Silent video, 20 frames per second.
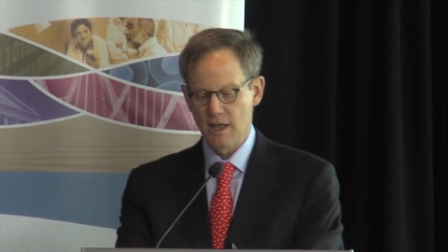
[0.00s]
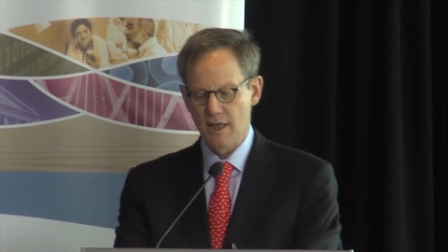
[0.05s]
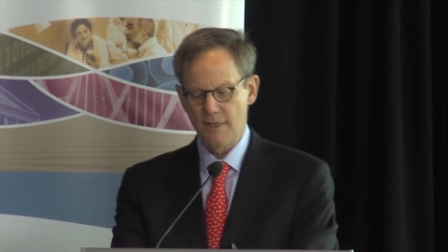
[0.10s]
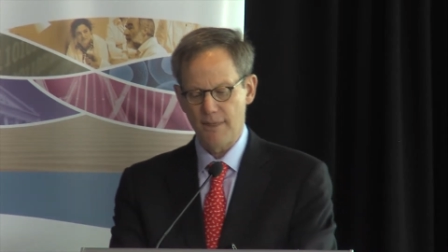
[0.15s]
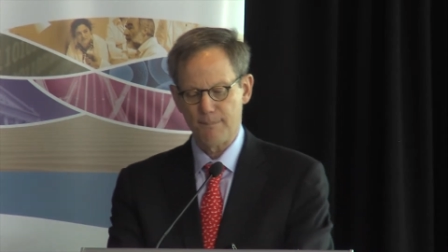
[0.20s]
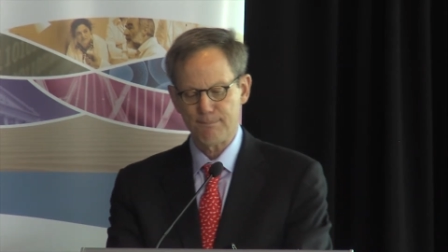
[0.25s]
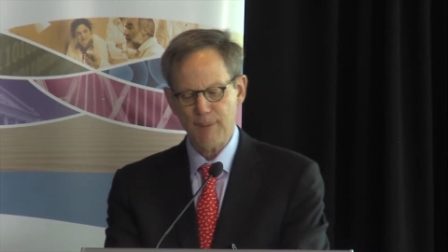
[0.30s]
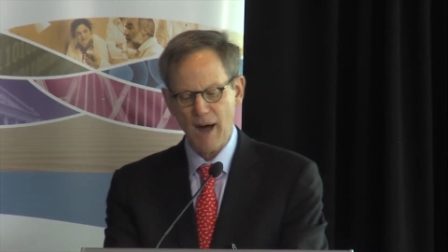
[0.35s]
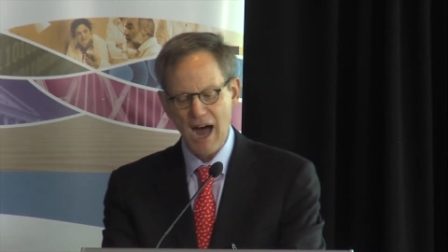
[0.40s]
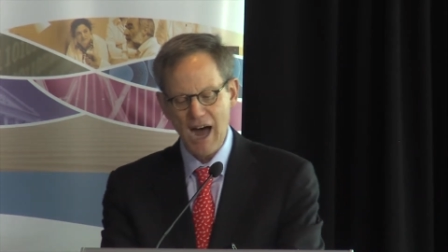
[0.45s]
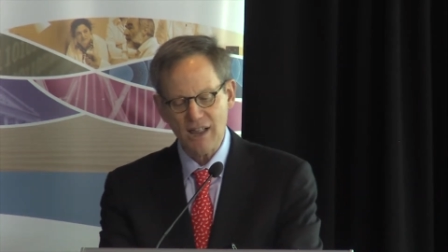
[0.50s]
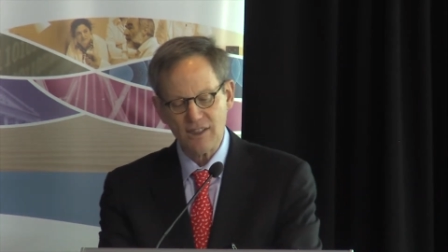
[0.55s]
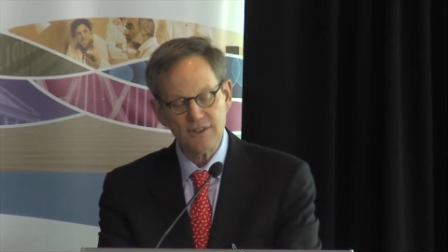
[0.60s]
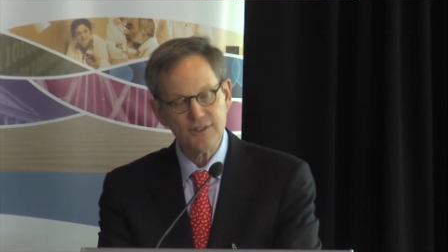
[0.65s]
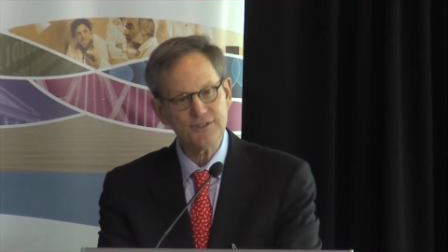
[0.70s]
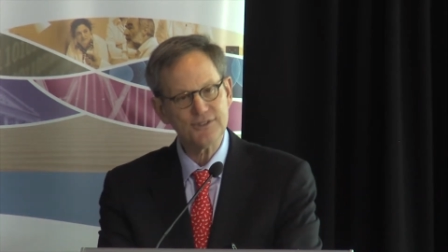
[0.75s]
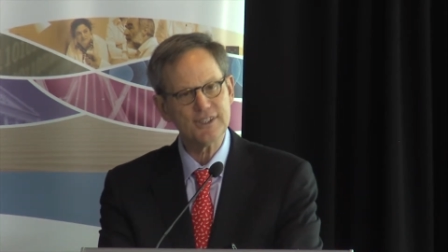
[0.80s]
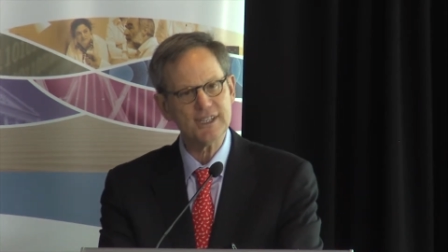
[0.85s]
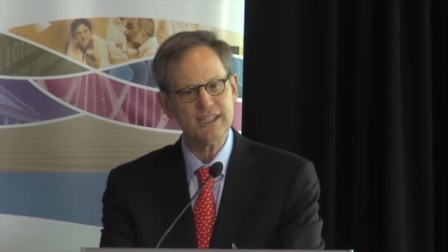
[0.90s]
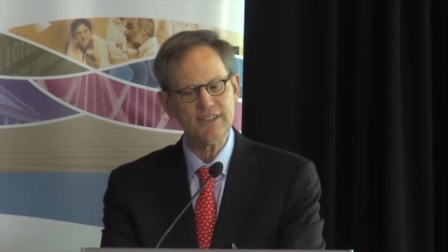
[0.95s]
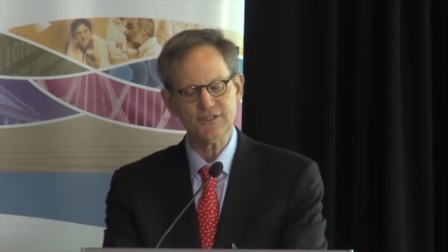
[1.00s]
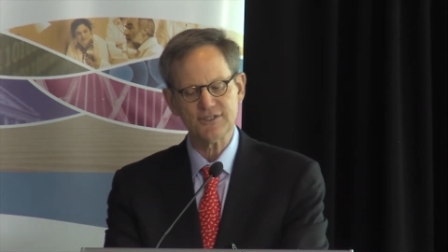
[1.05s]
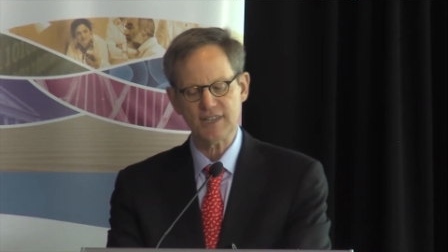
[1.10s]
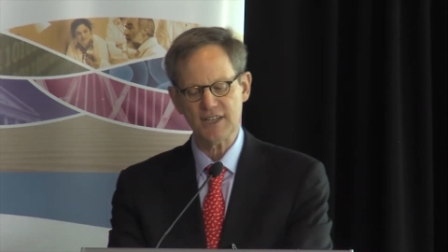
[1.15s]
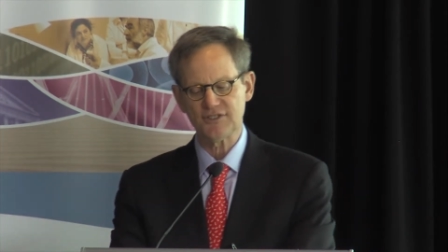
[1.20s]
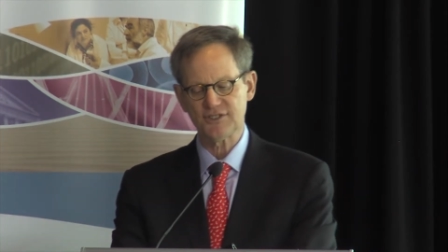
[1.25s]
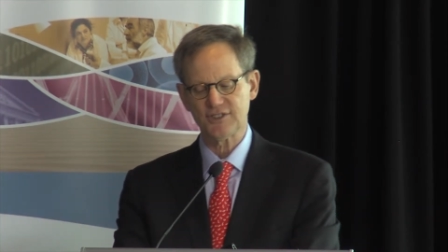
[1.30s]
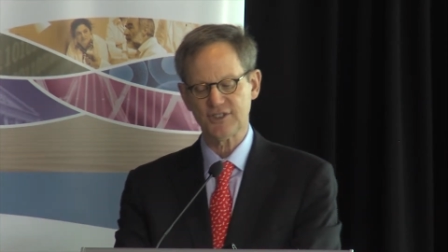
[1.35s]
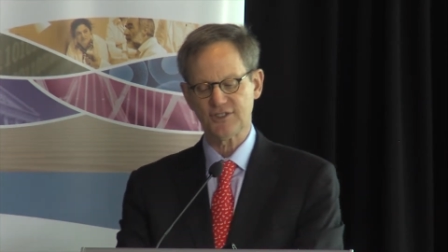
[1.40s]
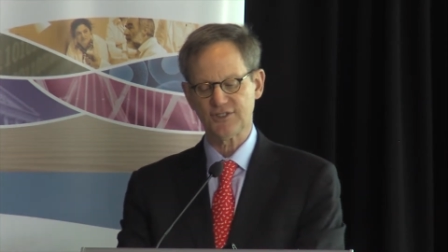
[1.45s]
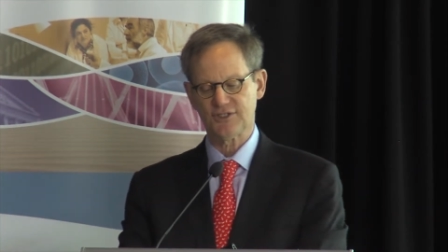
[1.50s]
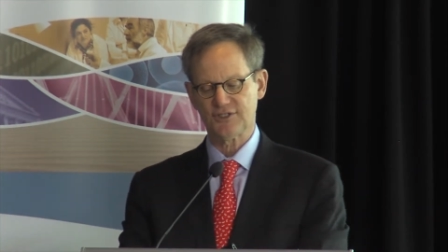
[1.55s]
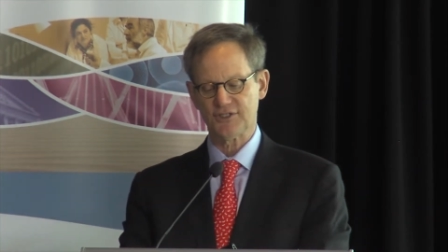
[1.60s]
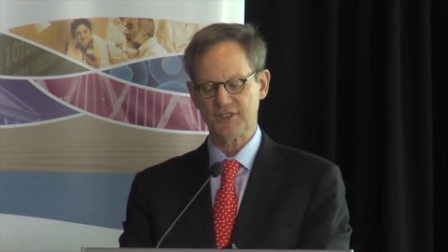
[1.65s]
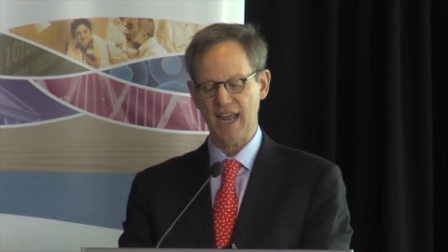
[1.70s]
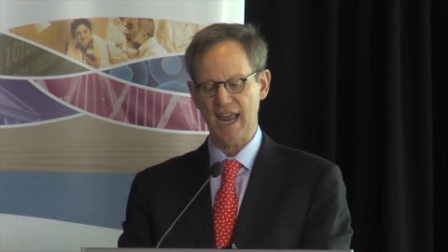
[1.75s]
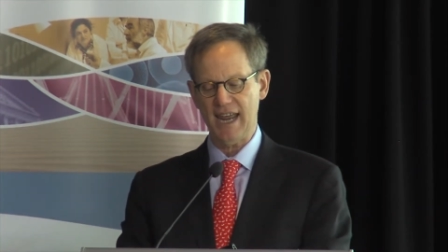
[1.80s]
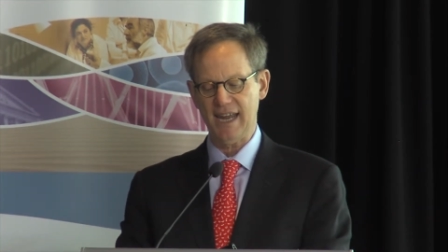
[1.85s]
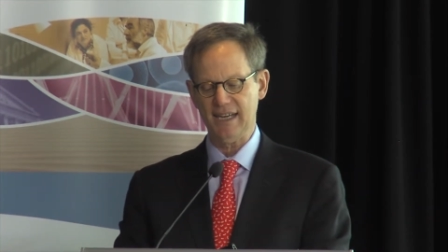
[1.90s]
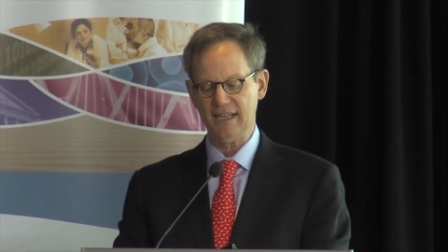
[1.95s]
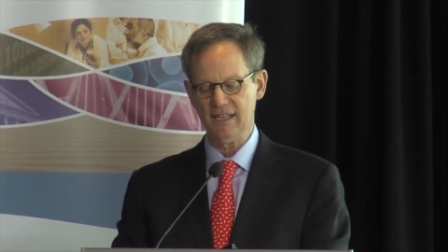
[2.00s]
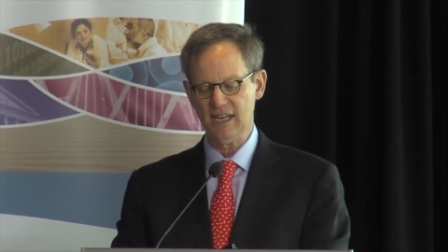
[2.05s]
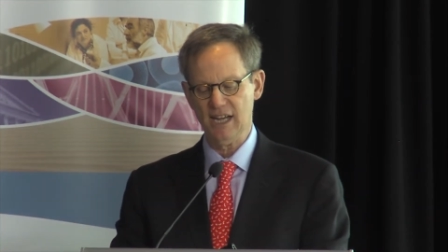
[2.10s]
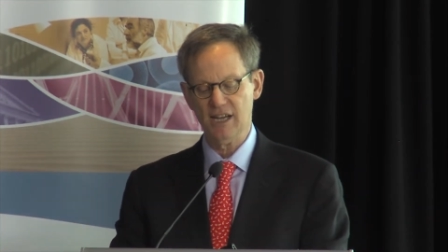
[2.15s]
The policies that sustain